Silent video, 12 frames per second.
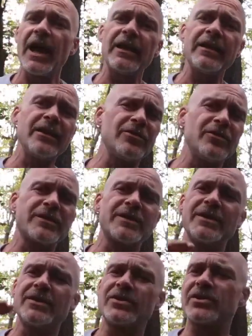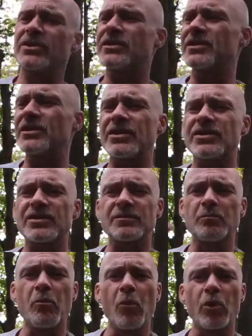and there you see such
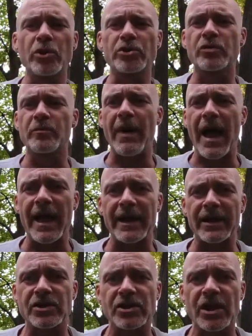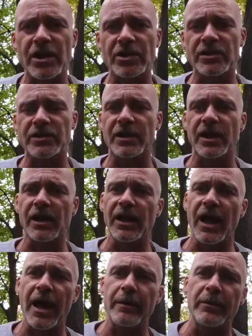more dramatic changes in
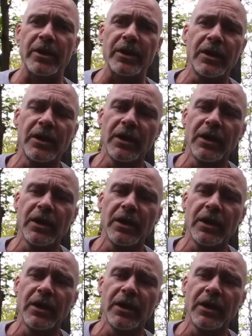climate,